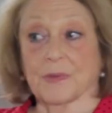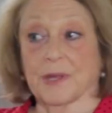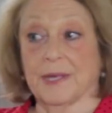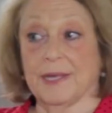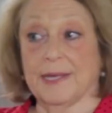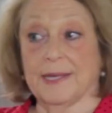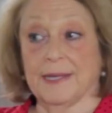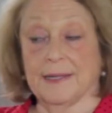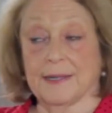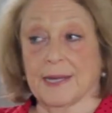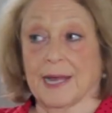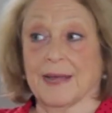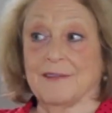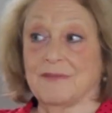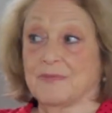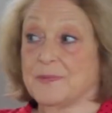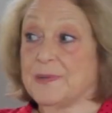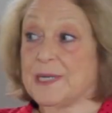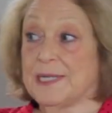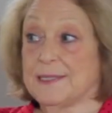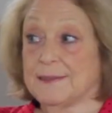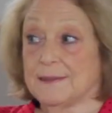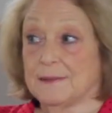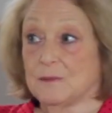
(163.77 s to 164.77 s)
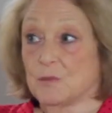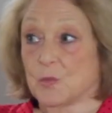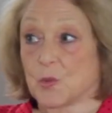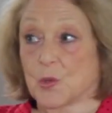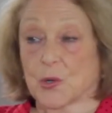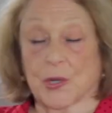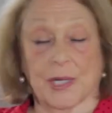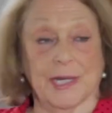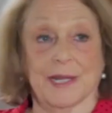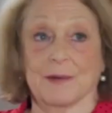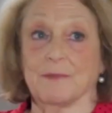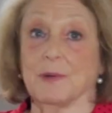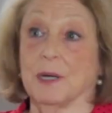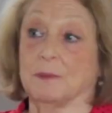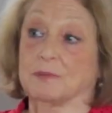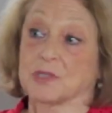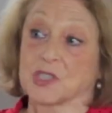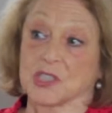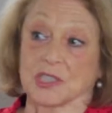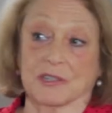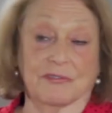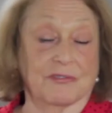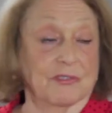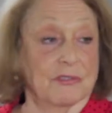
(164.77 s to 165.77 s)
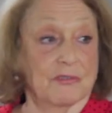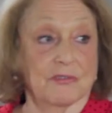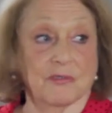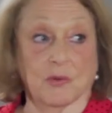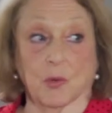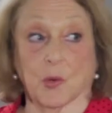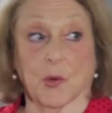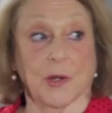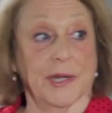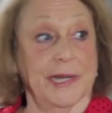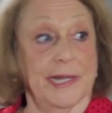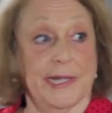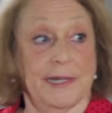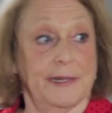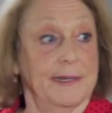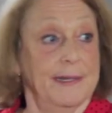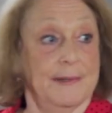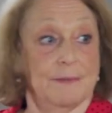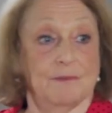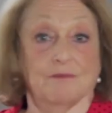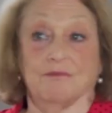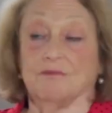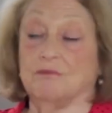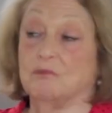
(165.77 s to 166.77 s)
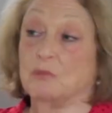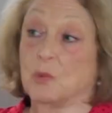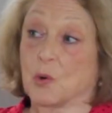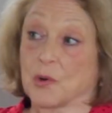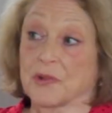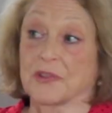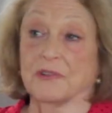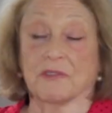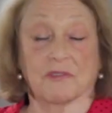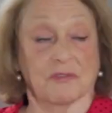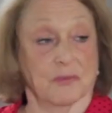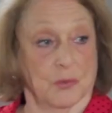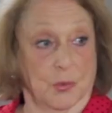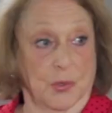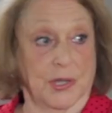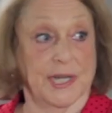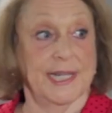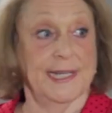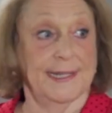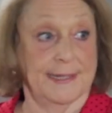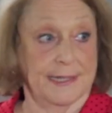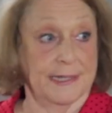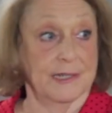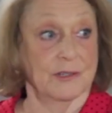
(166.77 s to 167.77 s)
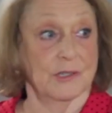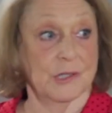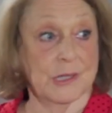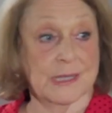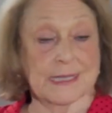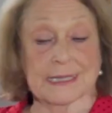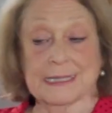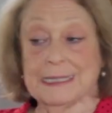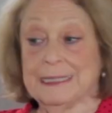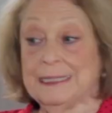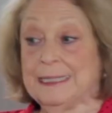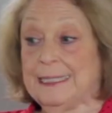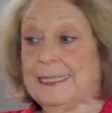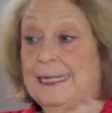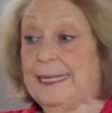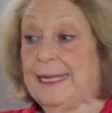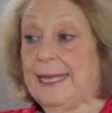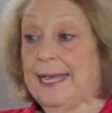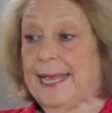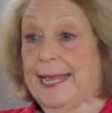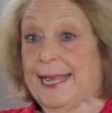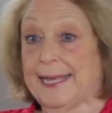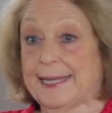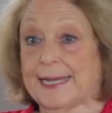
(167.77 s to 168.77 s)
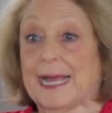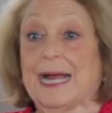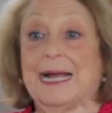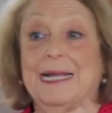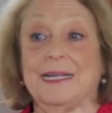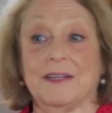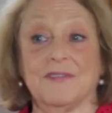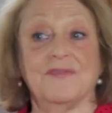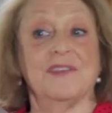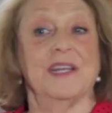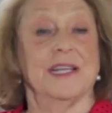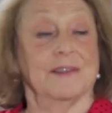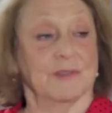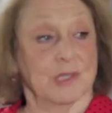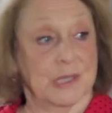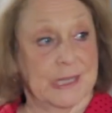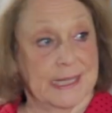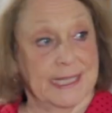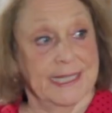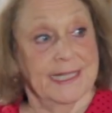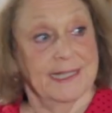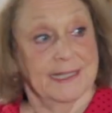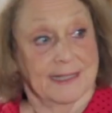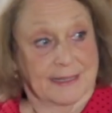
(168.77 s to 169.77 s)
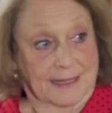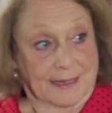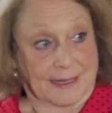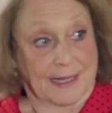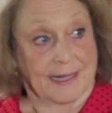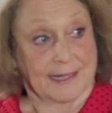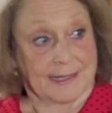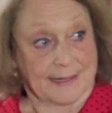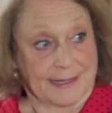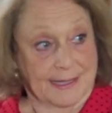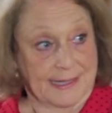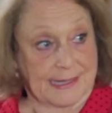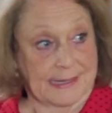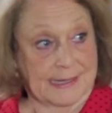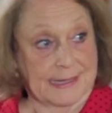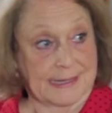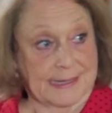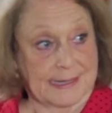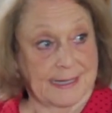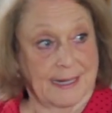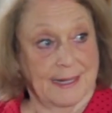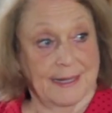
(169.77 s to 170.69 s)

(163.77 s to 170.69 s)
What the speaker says: And I've been working in publishing for more than 40 years, and I have never seen it like this.